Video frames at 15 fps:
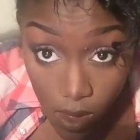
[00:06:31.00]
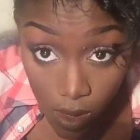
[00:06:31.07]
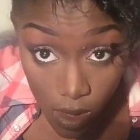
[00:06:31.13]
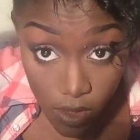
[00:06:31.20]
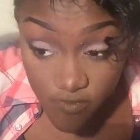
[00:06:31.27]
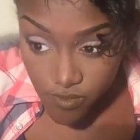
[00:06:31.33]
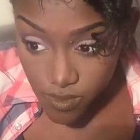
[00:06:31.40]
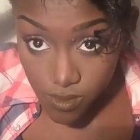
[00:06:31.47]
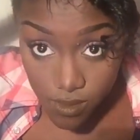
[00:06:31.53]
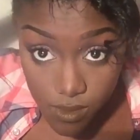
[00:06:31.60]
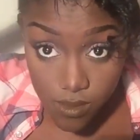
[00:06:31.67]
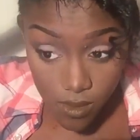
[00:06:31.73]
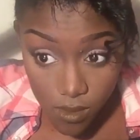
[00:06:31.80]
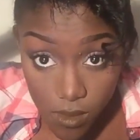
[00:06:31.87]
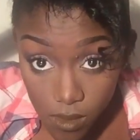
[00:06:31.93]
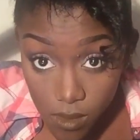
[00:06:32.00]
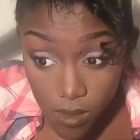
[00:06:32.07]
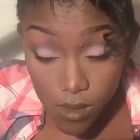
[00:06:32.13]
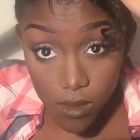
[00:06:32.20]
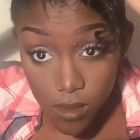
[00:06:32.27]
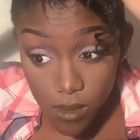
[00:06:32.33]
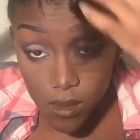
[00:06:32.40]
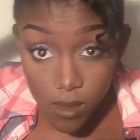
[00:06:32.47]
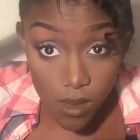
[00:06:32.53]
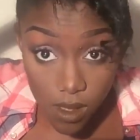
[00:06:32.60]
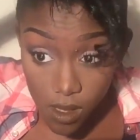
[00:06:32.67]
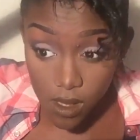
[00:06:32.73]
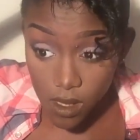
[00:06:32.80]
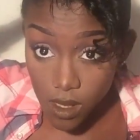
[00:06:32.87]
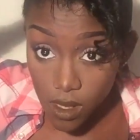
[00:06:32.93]
I've been there, I done
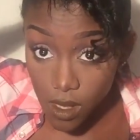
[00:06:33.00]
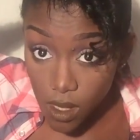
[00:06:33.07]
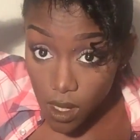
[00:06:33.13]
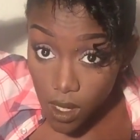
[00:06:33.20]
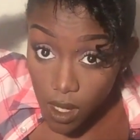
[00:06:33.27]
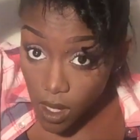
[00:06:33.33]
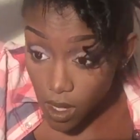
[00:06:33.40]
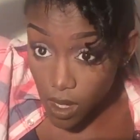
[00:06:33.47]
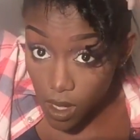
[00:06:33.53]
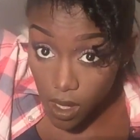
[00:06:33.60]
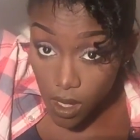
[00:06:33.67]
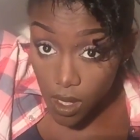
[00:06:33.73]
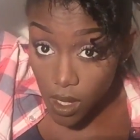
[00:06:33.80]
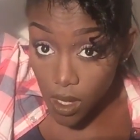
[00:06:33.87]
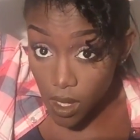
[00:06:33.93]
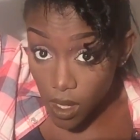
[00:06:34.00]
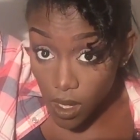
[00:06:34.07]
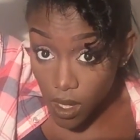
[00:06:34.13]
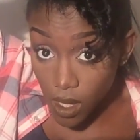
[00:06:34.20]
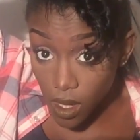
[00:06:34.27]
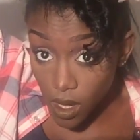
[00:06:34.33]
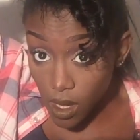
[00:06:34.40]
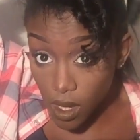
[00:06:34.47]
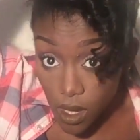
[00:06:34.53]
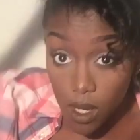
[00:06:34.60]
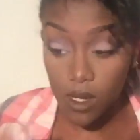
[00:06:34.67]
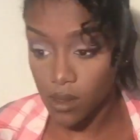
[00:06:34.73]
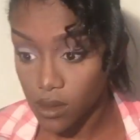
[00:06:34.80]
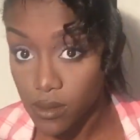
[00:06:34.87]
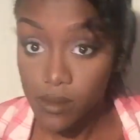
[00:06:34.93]
that, I come back, I'm good. I'll
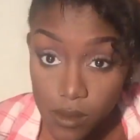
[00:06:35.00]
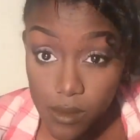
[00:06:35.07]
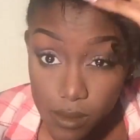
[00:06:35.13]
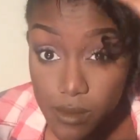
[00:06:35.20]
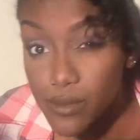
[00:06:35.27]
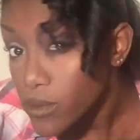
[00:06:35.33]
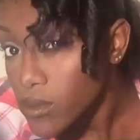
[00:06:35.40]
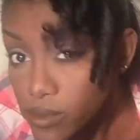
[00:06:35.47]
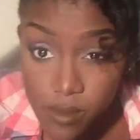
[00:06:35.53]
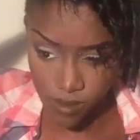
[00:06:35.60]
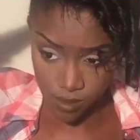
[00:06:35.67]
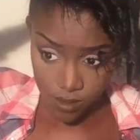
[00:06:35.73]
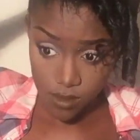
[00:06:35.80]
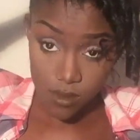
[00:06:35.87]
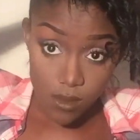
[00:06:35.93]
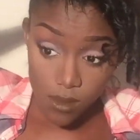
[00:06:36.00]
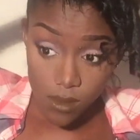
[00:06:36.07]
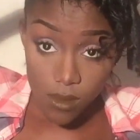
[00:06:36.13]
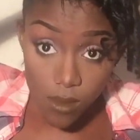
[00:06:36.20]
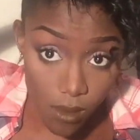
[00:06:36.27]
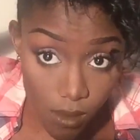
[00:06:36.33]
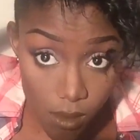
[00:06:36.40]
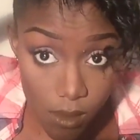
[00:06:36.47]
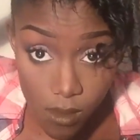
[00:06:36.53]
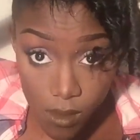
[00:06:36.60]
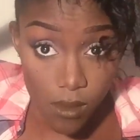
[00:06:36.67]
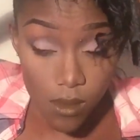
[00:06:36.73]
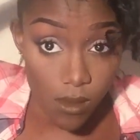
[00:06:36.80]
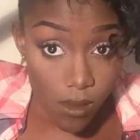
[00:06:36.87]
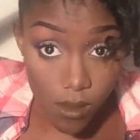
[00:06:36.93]
treat you the way that your mom
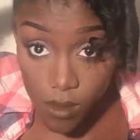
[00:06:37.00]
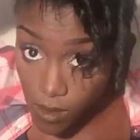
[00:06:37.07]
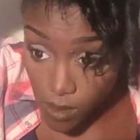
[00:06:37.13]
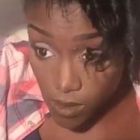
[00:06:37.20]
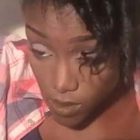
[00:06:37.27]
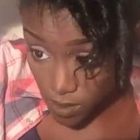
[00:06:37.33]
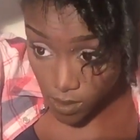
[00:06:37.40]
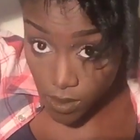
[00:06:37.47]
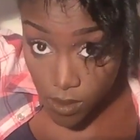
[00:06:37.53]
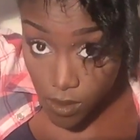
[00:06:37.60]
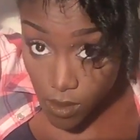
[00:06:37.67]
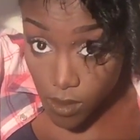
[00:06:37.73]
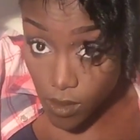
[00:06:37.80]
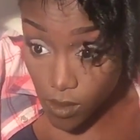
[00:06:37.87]
say I should.